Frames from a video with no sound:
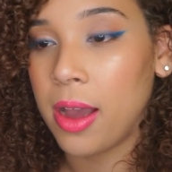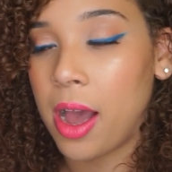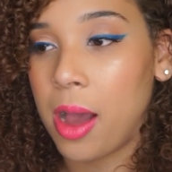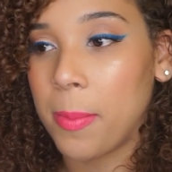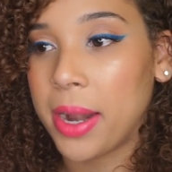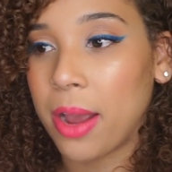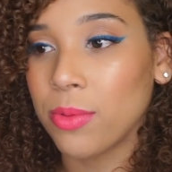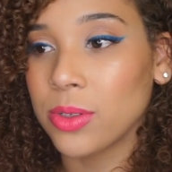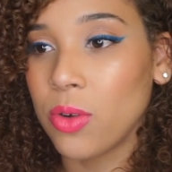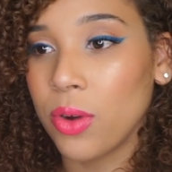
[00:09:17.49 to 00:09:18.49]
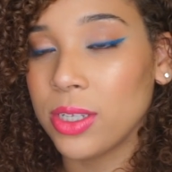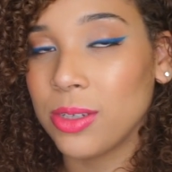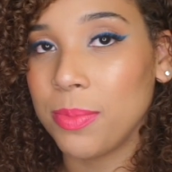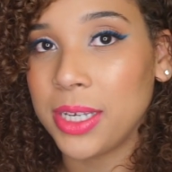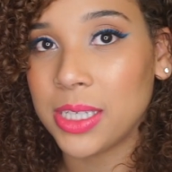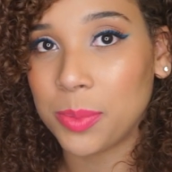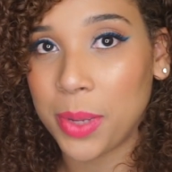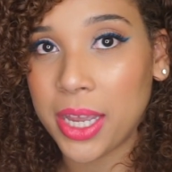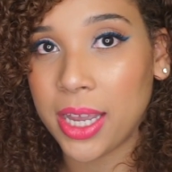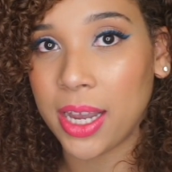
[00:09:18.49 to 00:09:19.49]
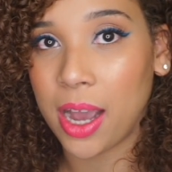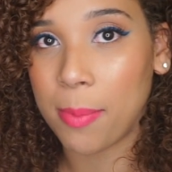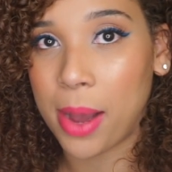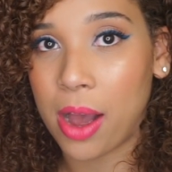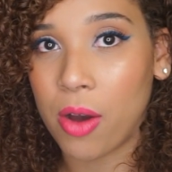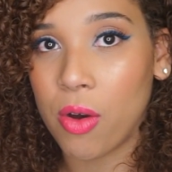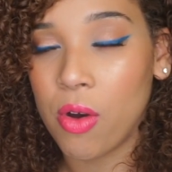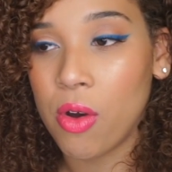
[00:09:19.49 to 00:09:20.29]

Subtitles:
and I was going to be speaking about